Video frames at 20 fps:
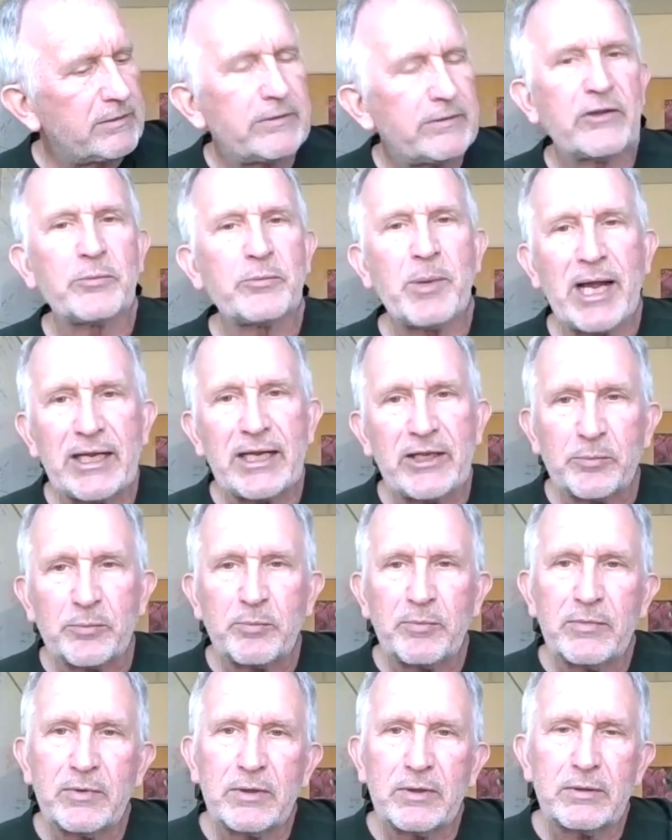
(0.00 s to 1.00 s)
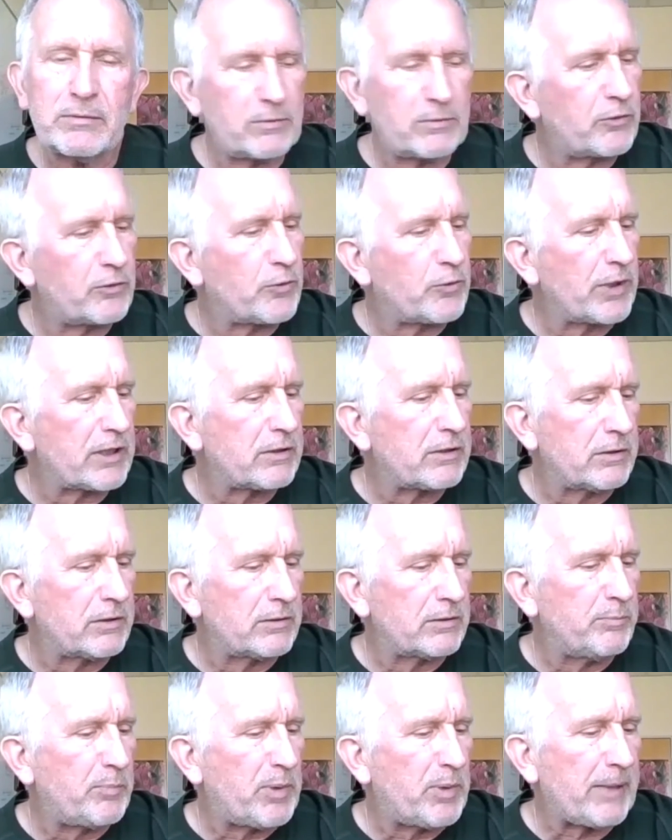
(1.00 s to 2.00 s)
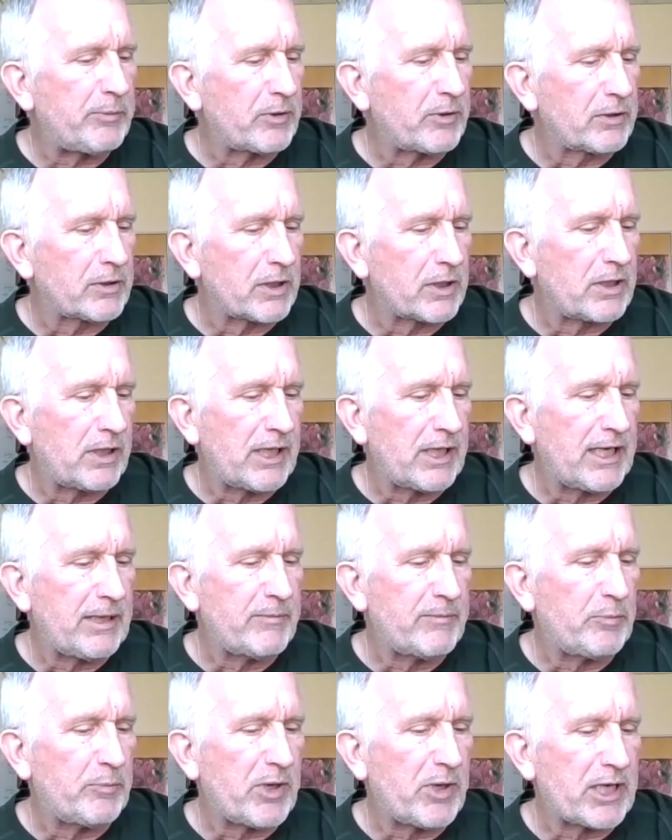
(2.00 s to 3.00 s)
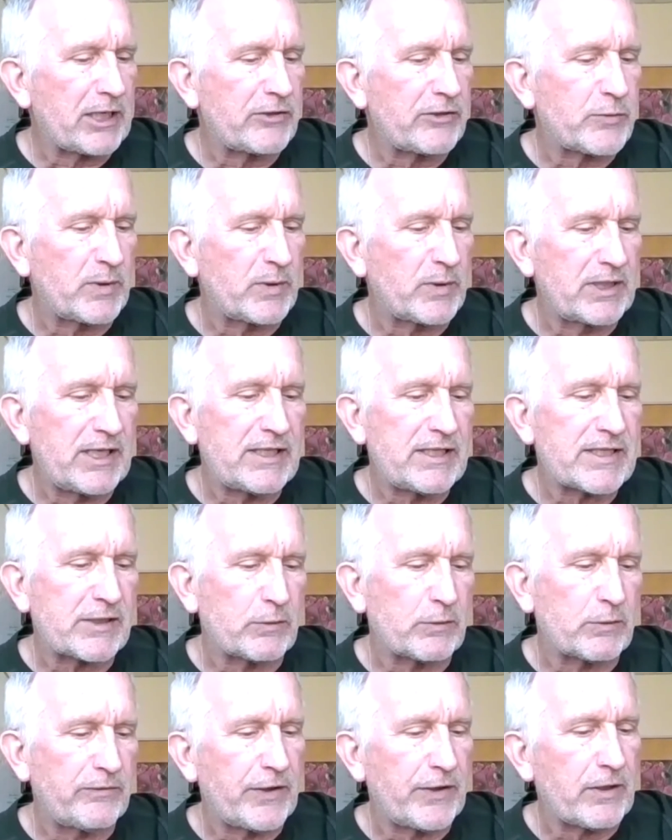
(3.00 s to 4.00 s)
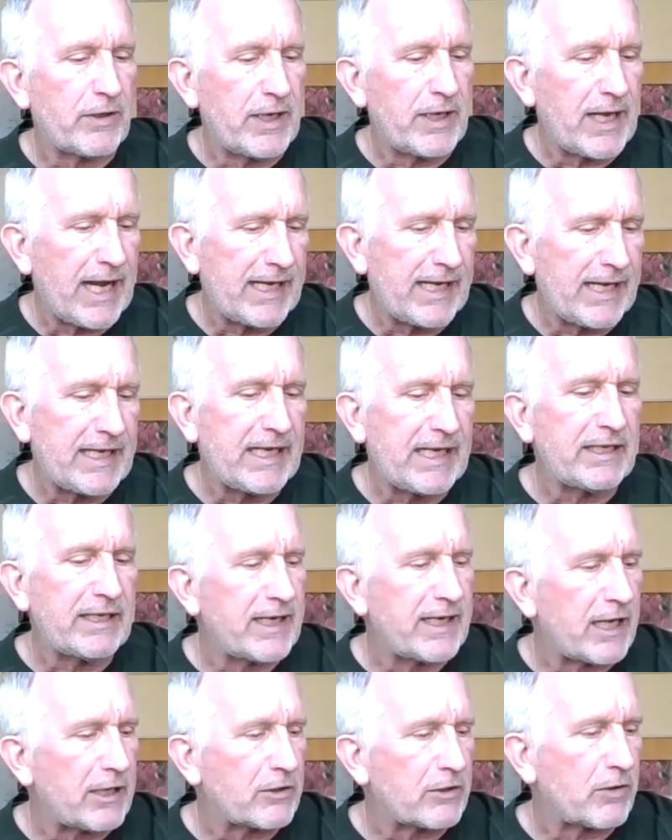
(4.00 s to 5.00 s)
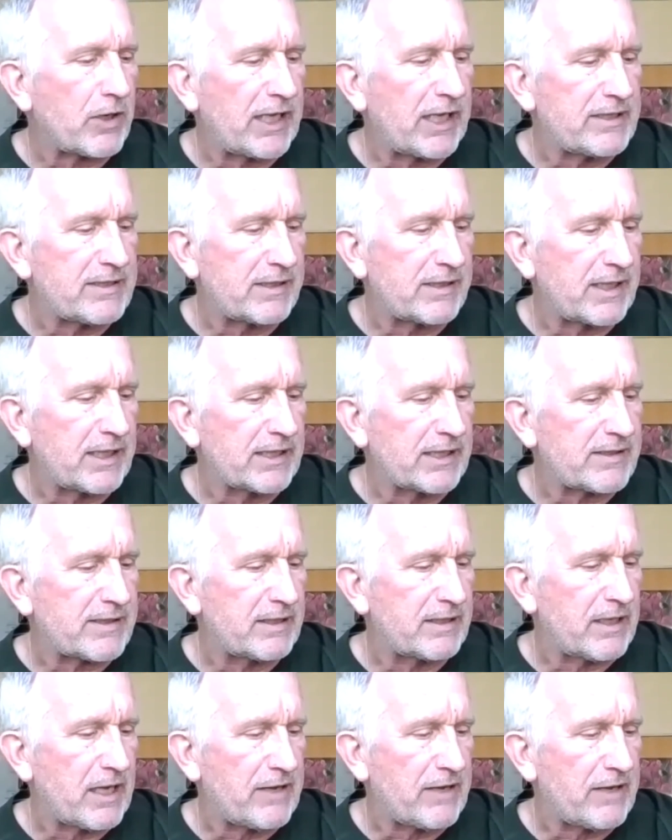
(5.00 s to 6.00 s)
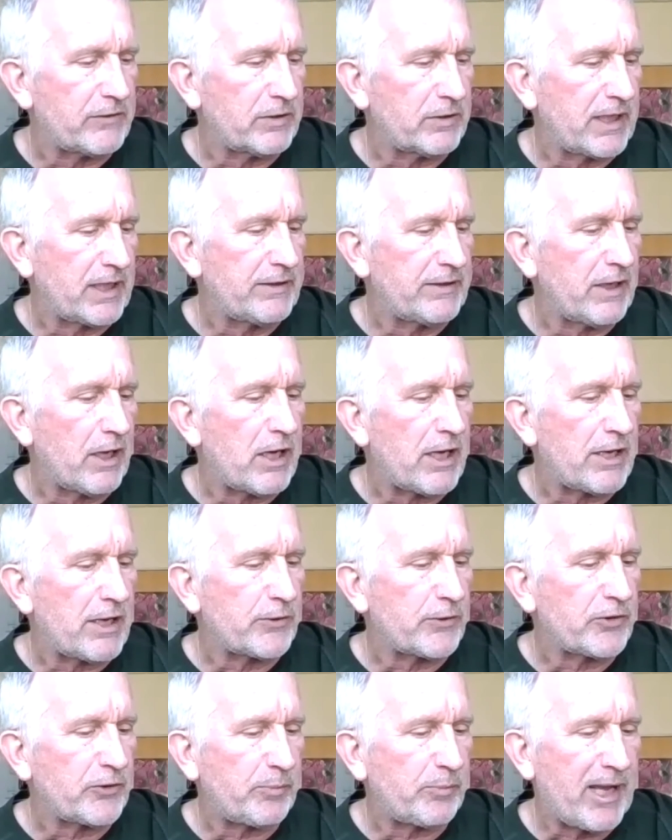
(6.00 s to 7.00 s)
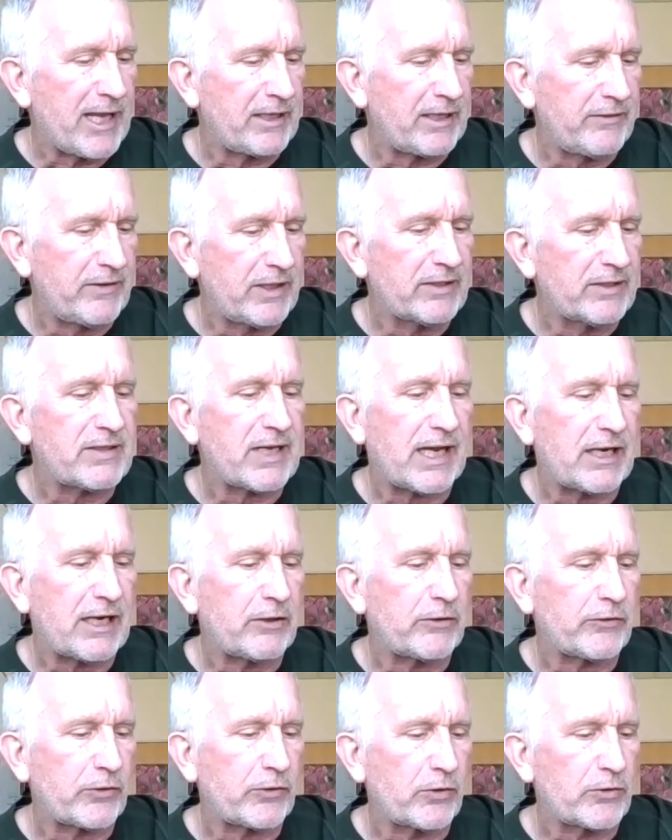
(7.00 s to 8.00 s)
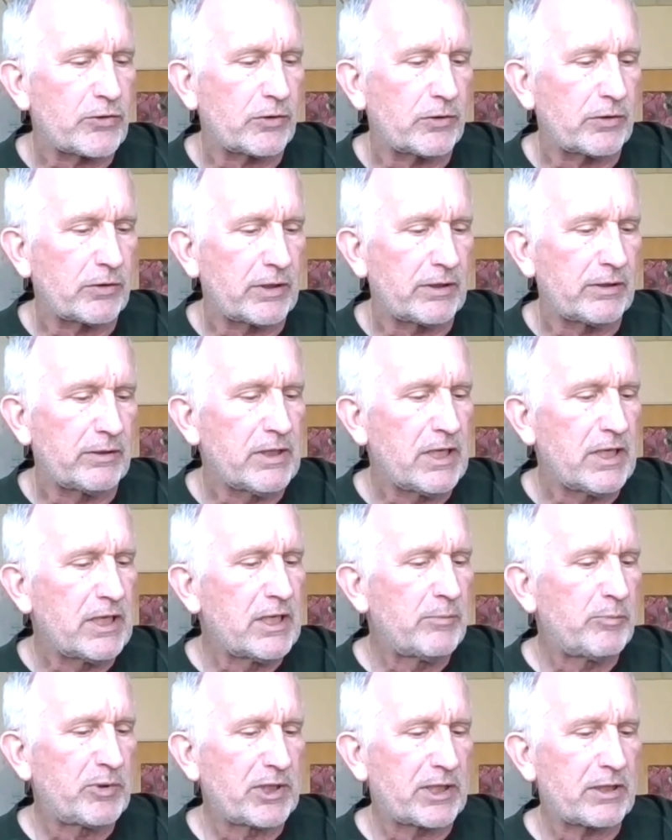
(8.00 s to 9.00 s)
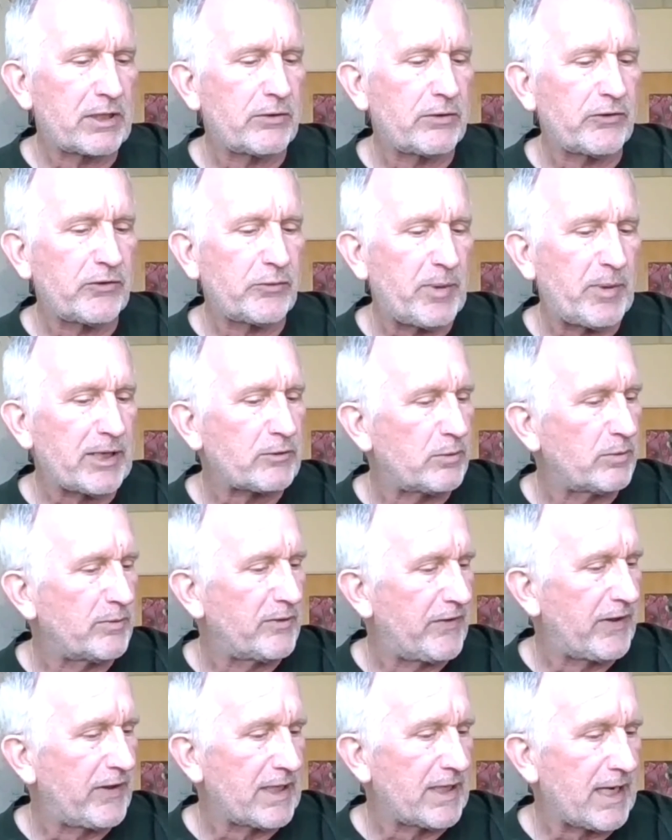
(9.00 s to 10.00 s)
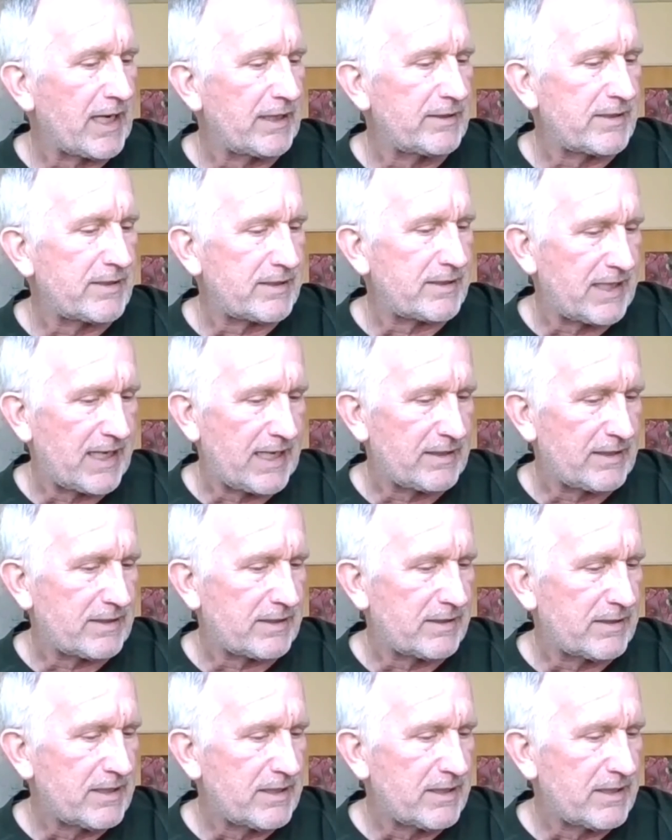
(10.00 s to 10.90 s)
Despite its critical and popular acclaim upon its release, there were very heated outcries against the novel and the author spanning the entire social and political spectrum of the United States.